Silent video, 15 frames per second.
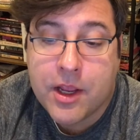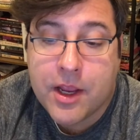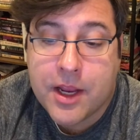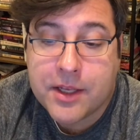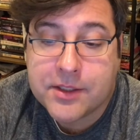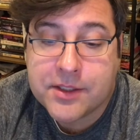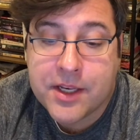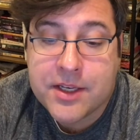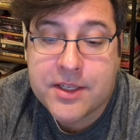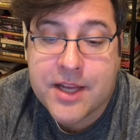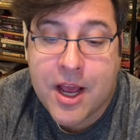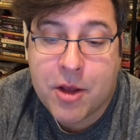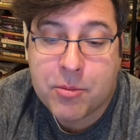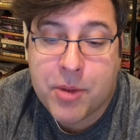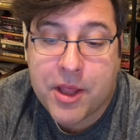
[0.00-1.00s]
and sit
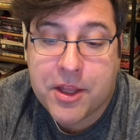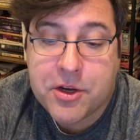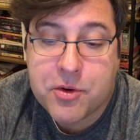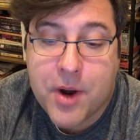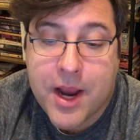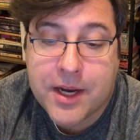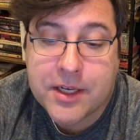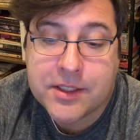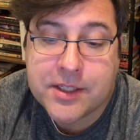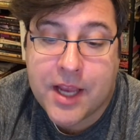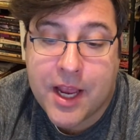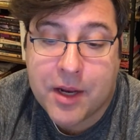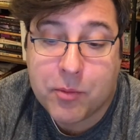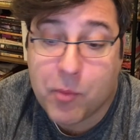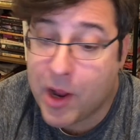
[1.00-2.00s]
down by the dragon's
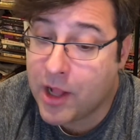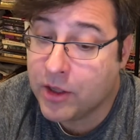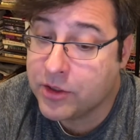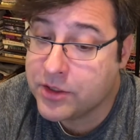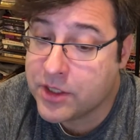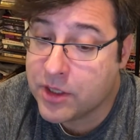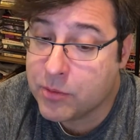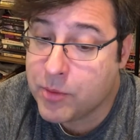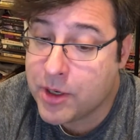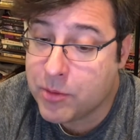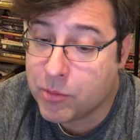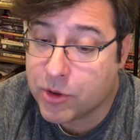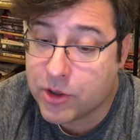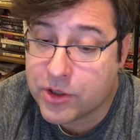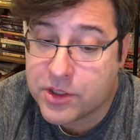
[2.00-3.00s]
head, well to the
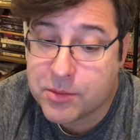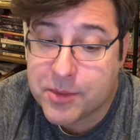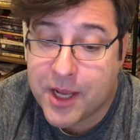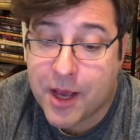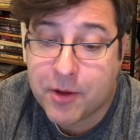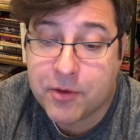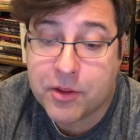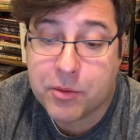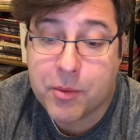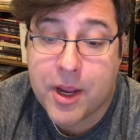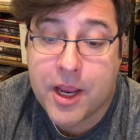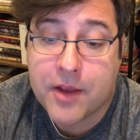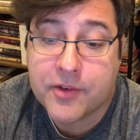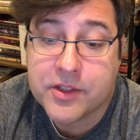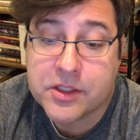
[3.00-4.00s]
windward, to be out of the way
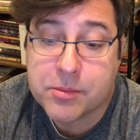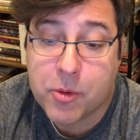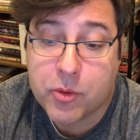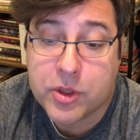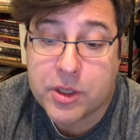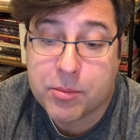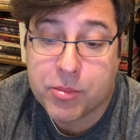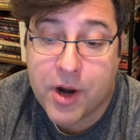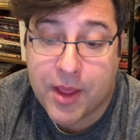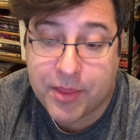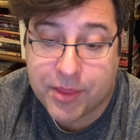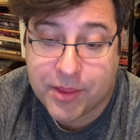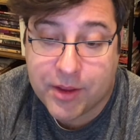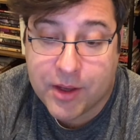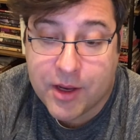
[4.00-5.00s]
of his smoky breath.